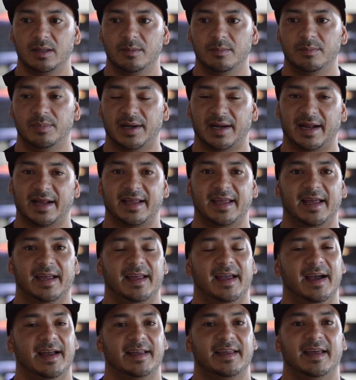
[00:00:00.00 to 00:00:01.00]
But I
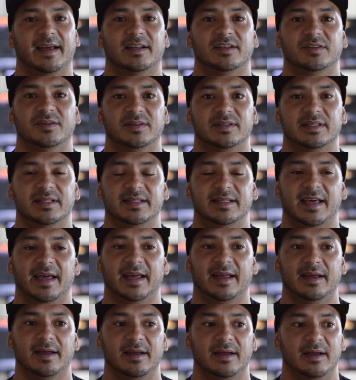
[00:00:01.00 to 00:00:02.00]
can't do it
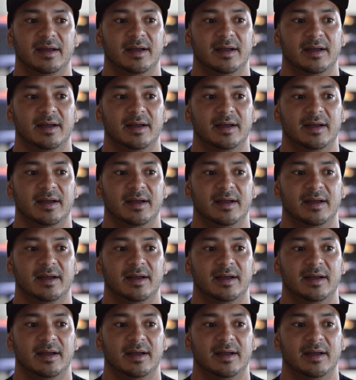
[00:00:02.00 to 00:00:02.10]
today.